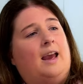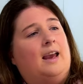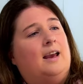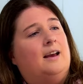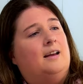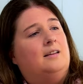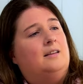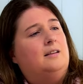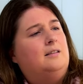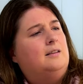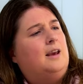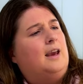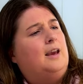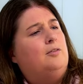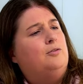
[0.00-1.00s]
And this
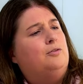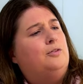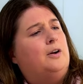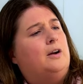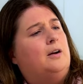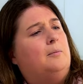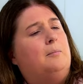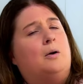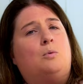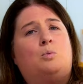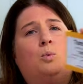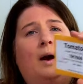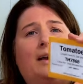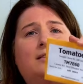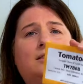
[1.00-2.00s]
came from
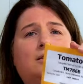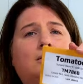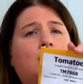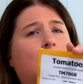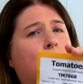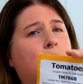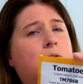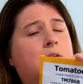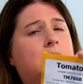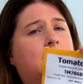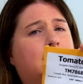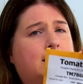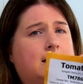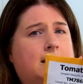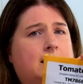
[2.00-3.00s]
West Coast
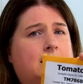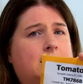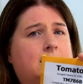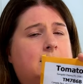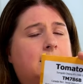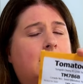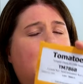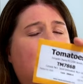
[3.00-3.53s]
Seeds.